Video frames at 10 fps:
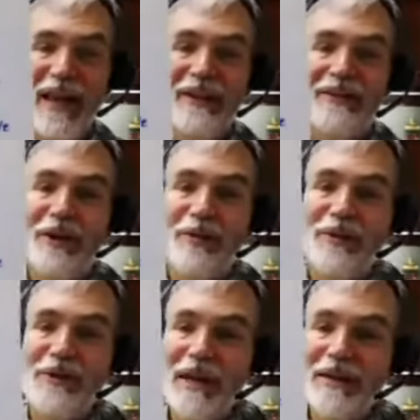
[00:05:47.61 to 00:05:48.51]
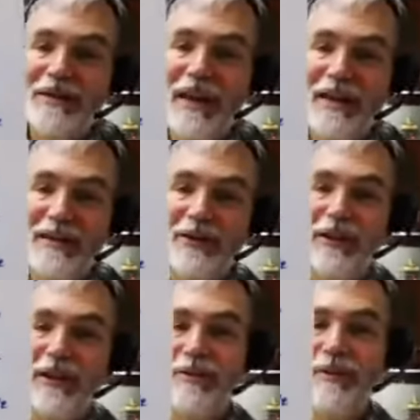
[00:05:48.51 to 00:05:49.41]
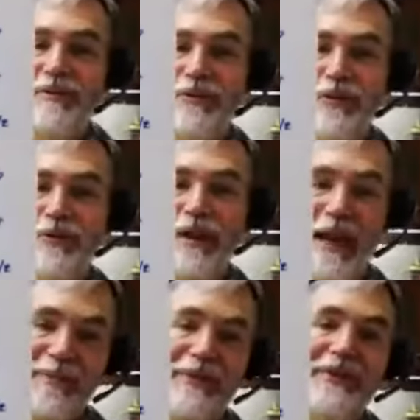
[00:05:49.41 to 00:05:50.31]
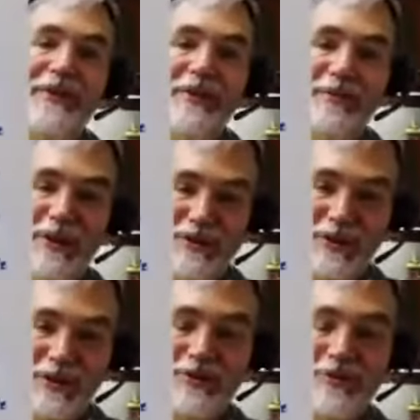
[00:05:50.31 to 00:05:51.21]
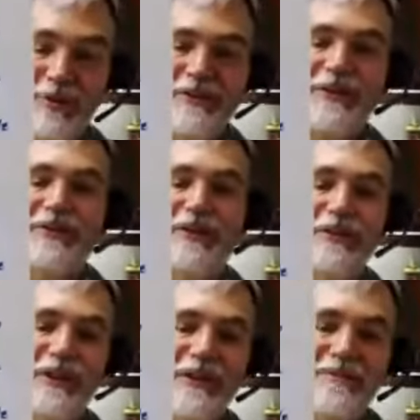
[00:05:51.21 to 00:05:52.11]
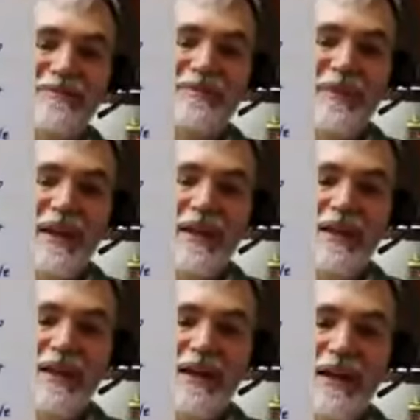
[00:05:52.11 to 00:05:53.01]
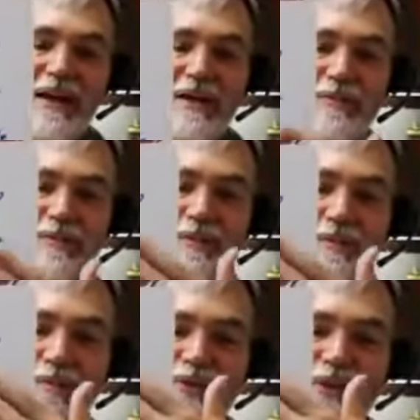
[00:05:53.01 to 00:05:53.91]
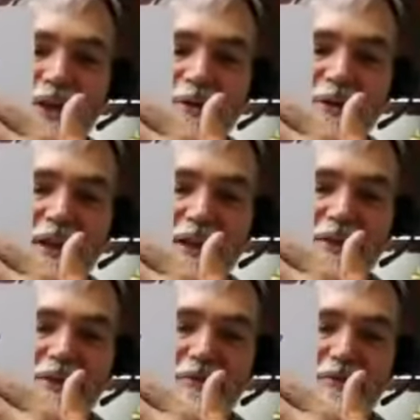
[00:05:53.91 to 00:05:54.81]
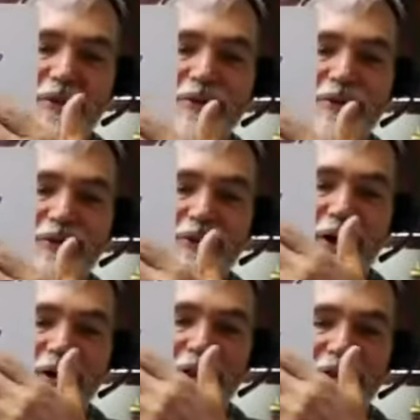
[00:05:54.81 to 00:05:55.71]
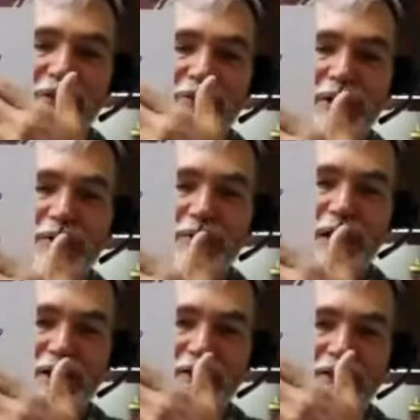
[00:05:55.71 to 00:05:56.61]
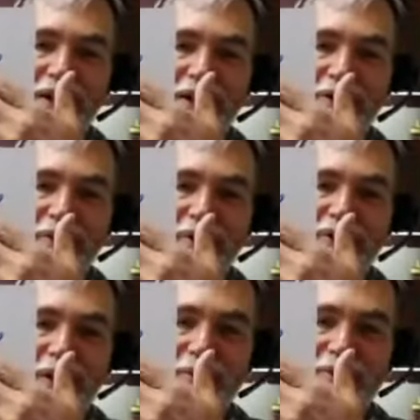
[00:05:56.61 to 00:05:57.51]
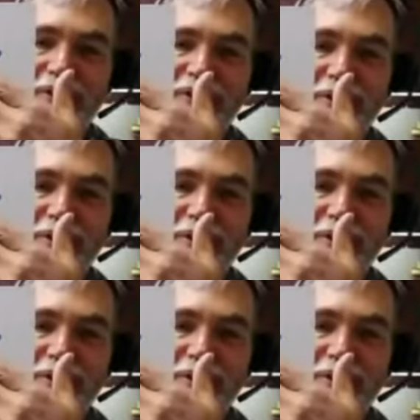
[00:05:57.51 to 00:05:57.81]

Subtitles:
And so when you eat a low glycemic food, what happens is the blood sugar rises slowly. Generally, the fruits are in this middle range. Now, there are some exceptions.